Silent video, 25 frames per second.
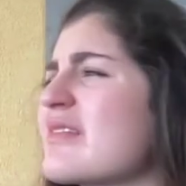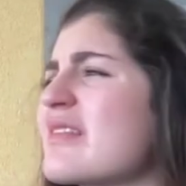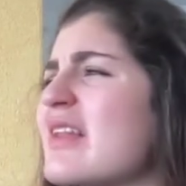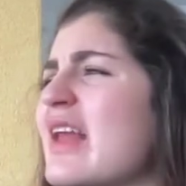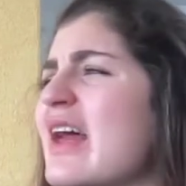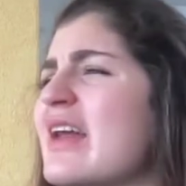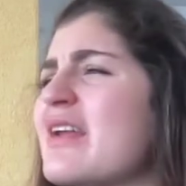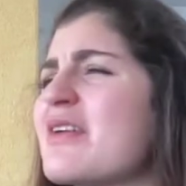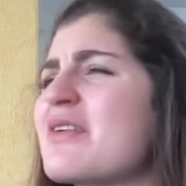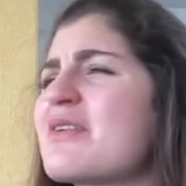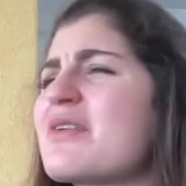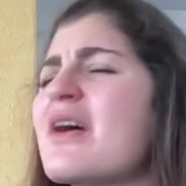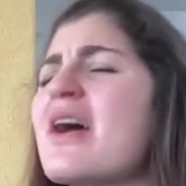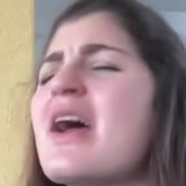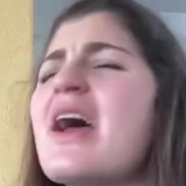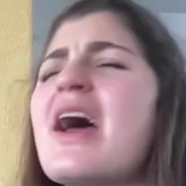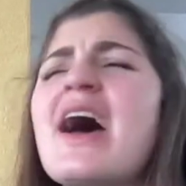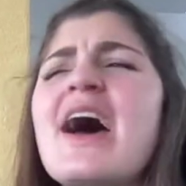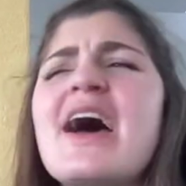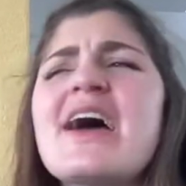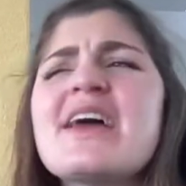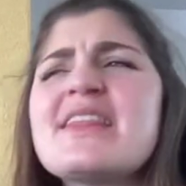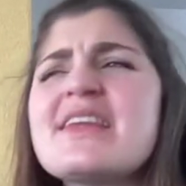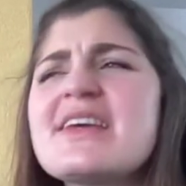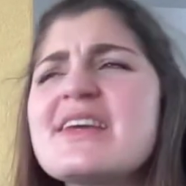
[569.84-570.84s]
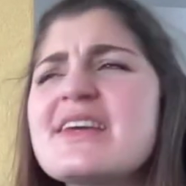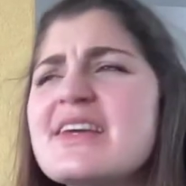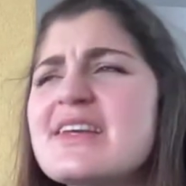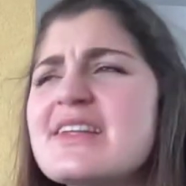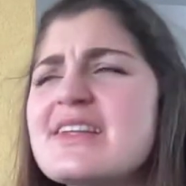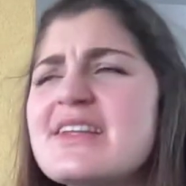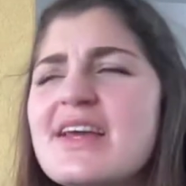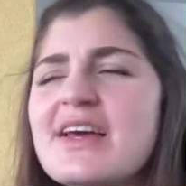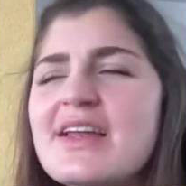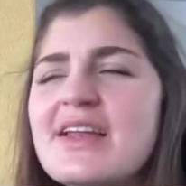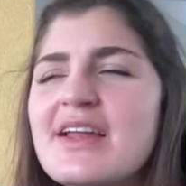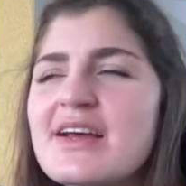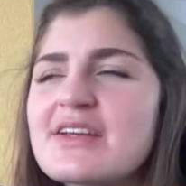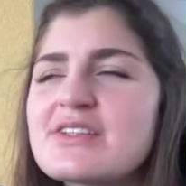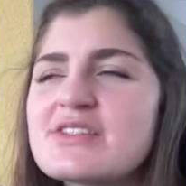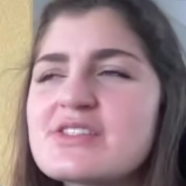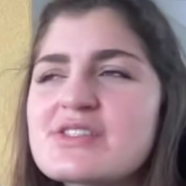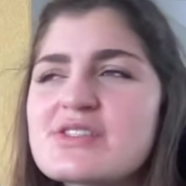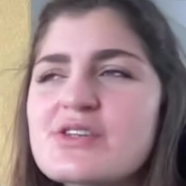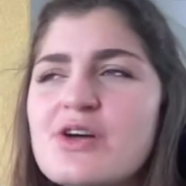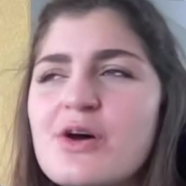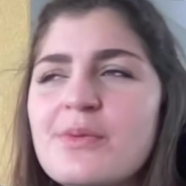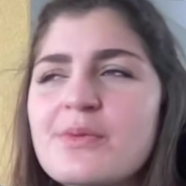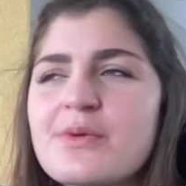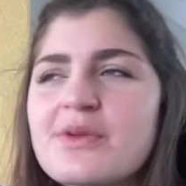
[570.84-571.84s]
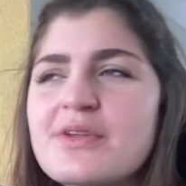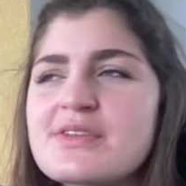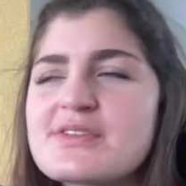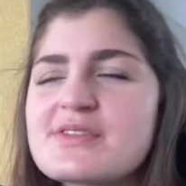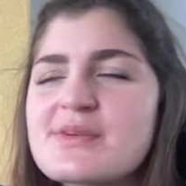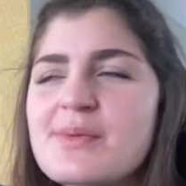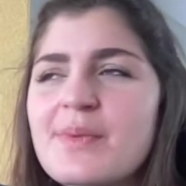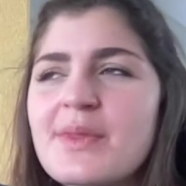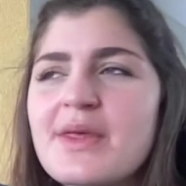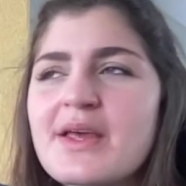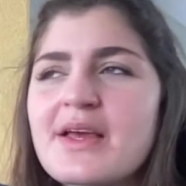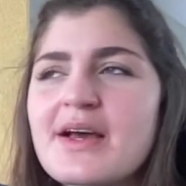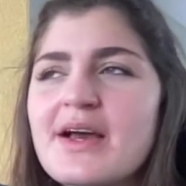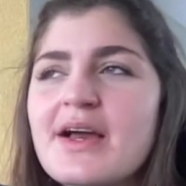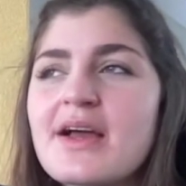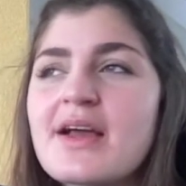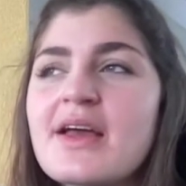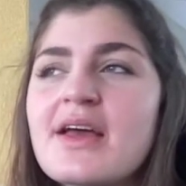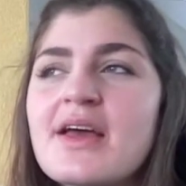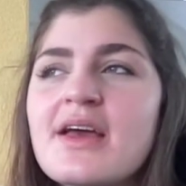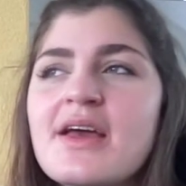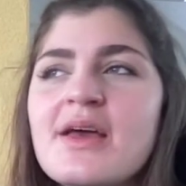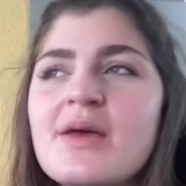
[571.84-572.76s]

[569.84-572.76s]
I don't know. I think in the end I just commented something like,